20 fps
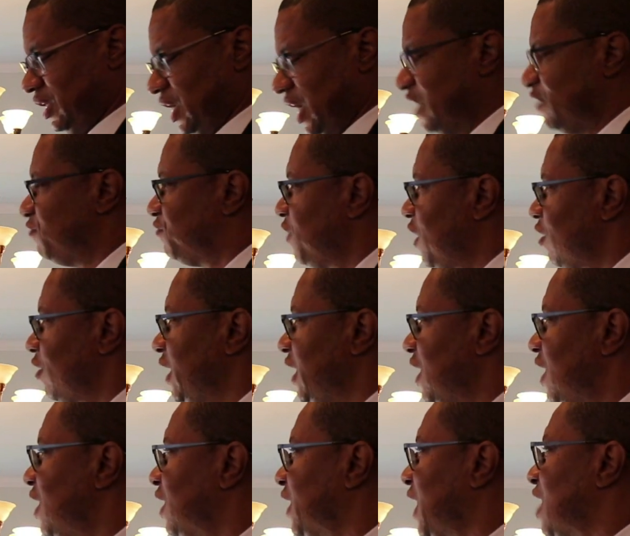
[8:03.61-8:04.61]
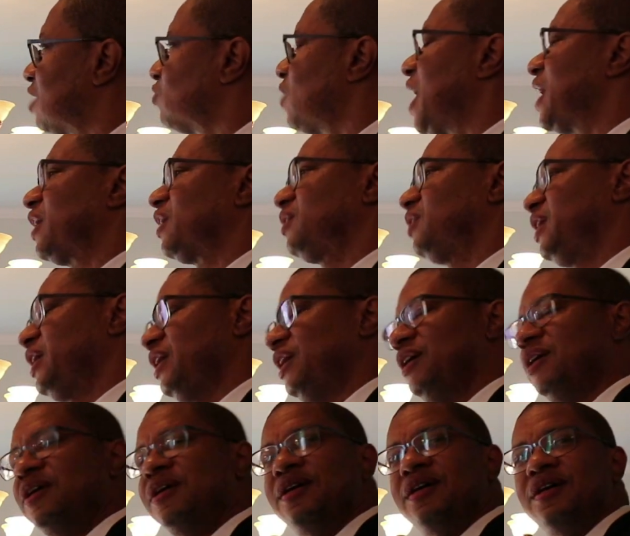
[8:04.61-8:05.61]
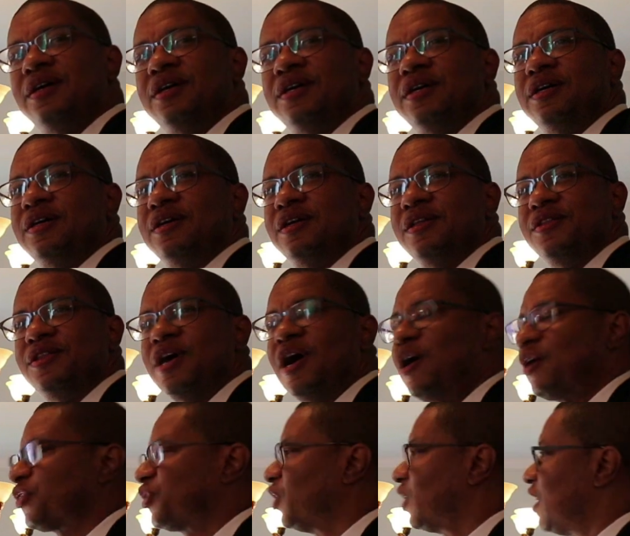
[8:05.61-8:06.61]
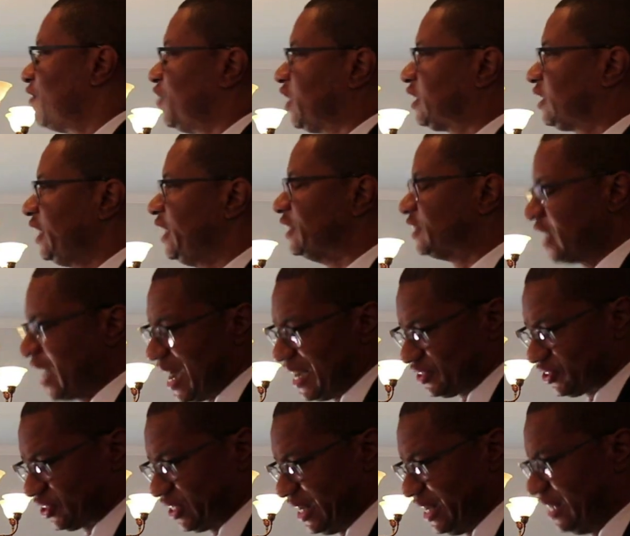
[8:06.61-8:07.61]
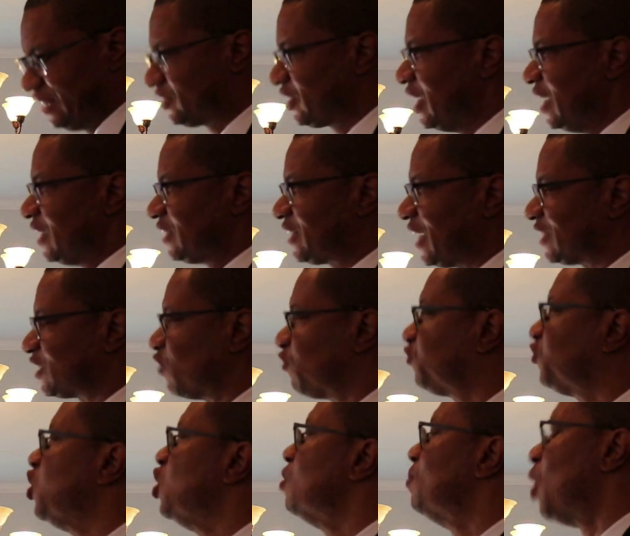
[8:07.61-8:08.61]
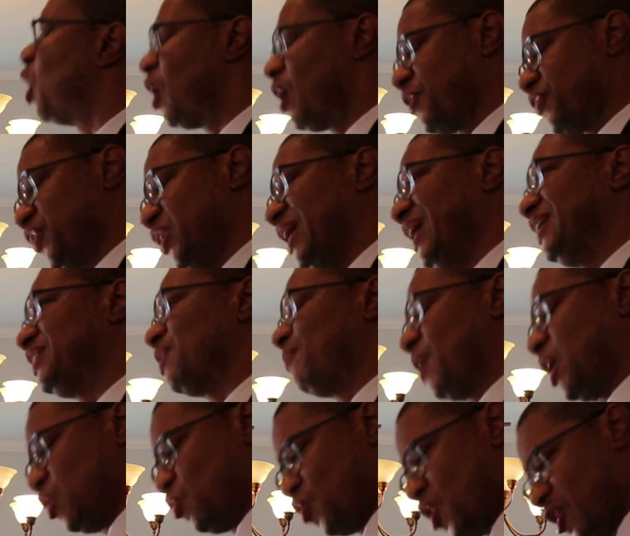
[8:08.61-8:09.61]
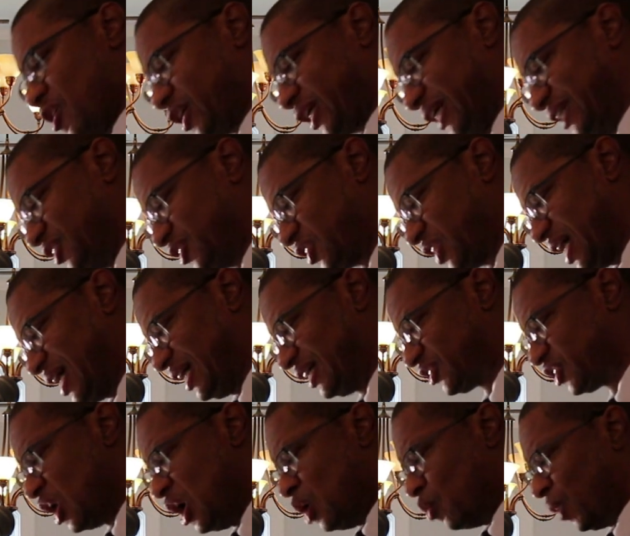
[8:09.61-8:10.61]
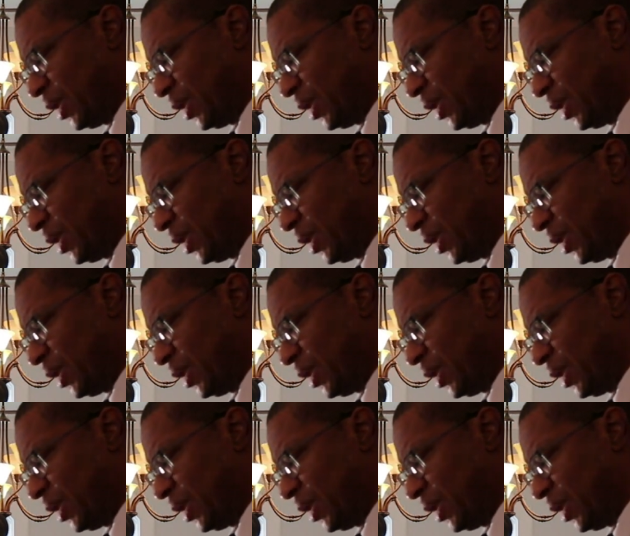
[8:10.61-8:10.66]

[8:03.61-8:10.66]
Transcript: And very unironically, the author of Ecclesiastes says a few more things about work and says,